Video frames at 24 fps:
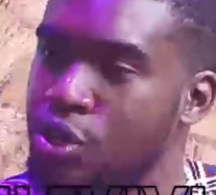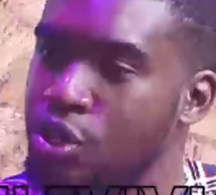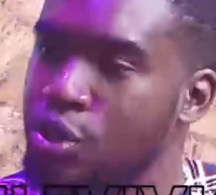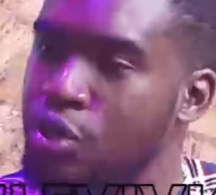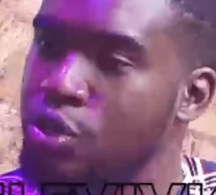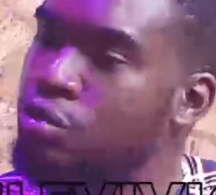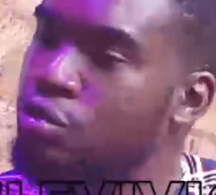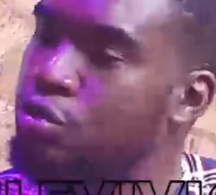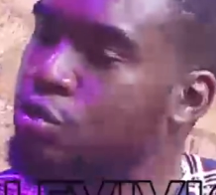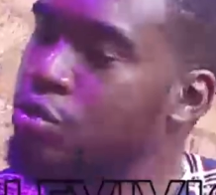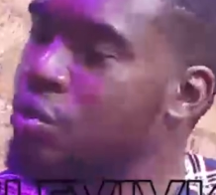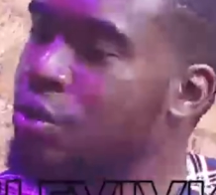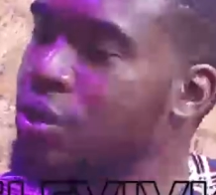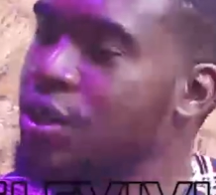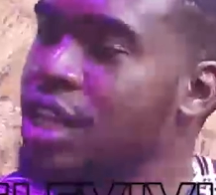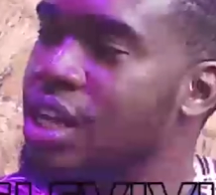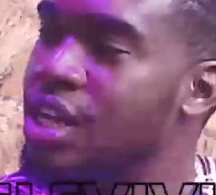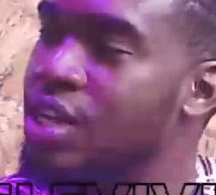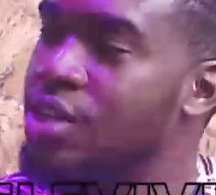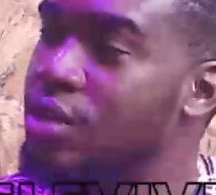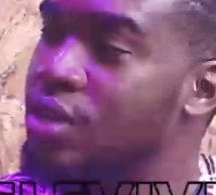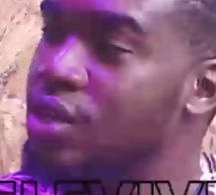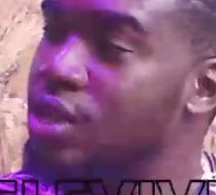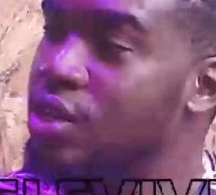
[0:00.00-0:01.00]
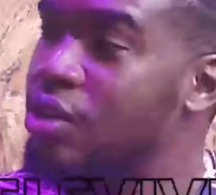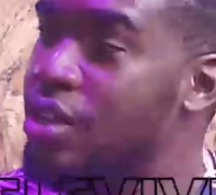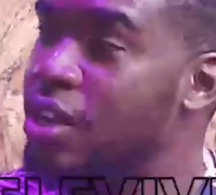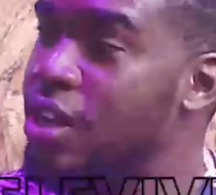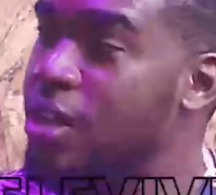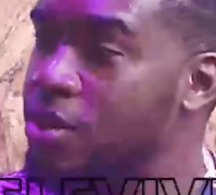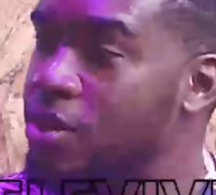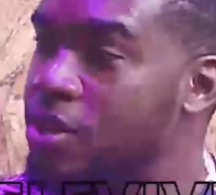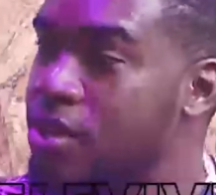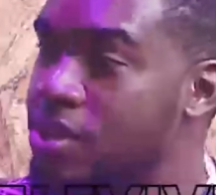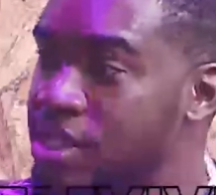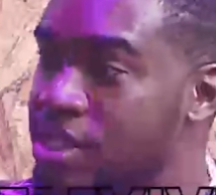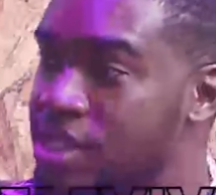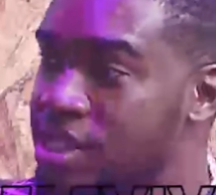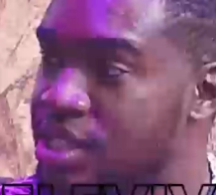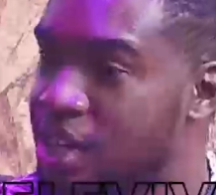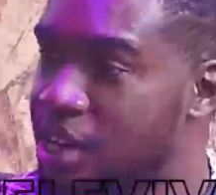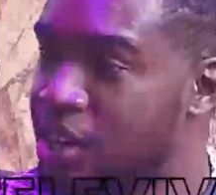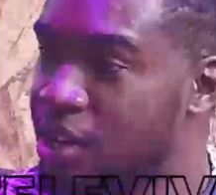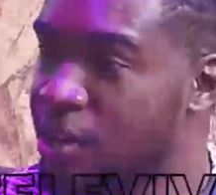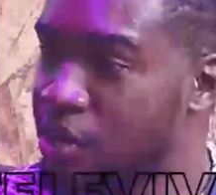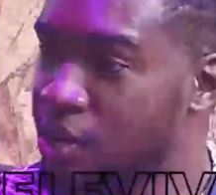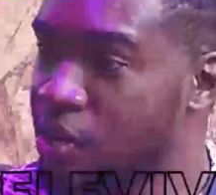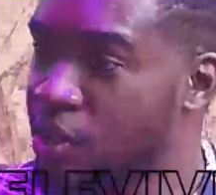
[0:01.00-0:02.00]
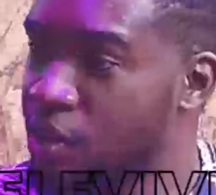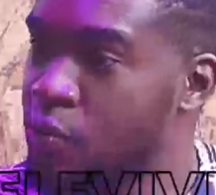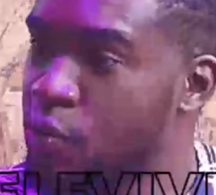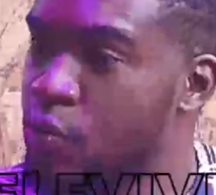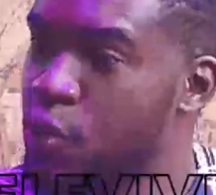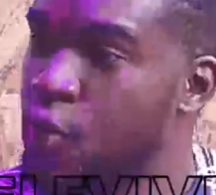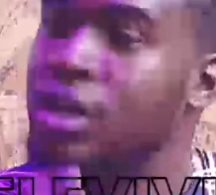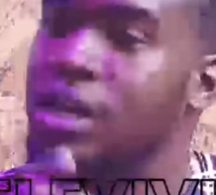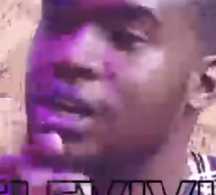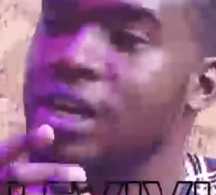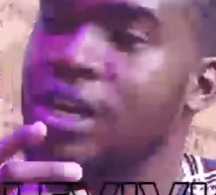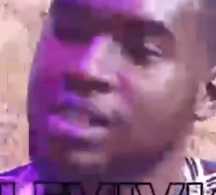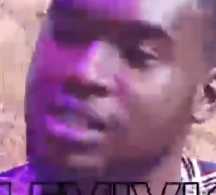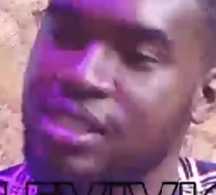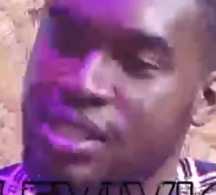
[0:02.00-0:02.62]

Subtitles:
you doing that to another person's child. Okay, let's